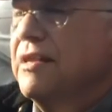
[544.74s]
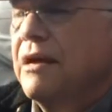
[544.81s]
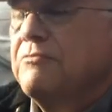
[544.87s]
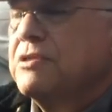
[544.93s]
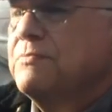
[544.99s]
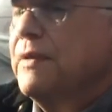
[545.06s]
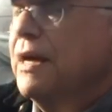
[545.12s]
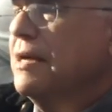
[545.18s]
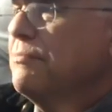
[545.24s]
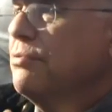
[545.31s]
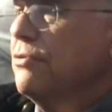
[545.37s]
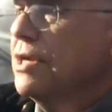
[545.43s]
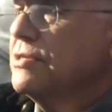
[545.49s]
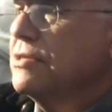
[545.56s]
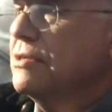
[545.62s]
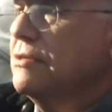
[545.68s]
that was my
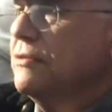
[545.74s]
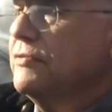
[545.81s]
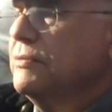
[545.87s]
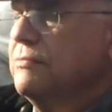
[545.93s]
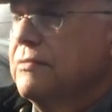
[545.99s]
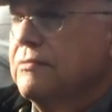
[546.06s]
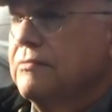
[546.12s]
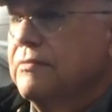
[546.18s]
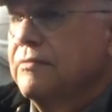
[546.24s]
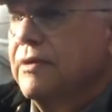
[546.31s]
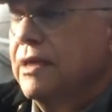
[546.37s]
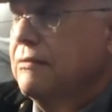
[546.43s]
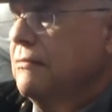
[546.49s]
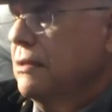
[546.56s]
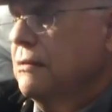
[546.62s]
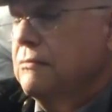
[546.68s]
impression of
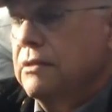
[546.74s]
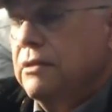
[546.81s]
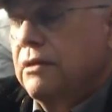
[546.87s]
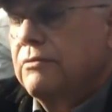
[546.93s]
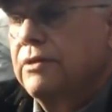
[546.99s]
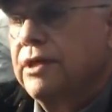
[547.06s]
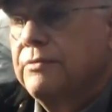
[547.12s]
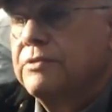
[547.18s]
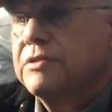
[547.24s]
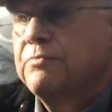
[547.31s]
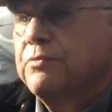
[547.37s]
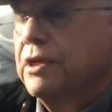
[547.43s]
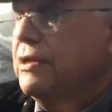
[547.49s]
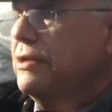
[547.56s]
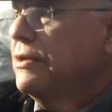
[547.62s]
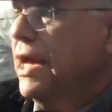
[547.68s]
him. And you know, he was a
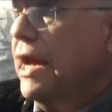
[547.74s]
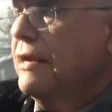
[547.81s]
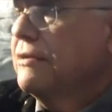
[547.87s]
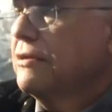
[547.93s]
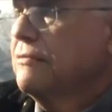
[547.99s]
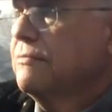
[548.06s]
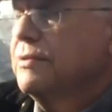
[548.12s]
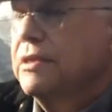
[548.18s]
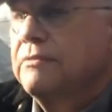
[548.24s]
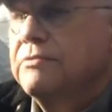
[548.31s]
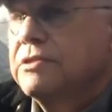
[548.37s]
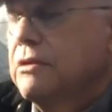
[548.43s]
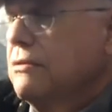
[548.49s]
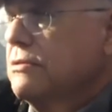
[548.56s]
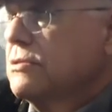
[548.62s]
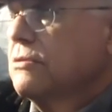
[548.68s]
brilliant actor, but he
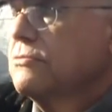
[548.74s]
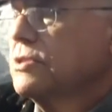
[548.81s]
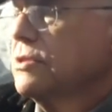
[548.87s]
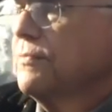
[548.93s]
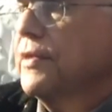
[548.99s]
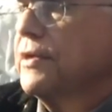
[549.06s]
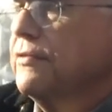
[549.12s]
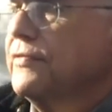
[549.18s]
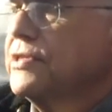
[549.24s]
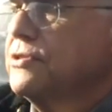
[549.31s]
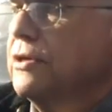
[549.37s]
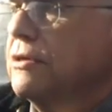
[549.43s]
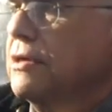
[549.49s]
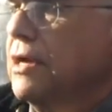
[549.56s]
was also something of a jerk.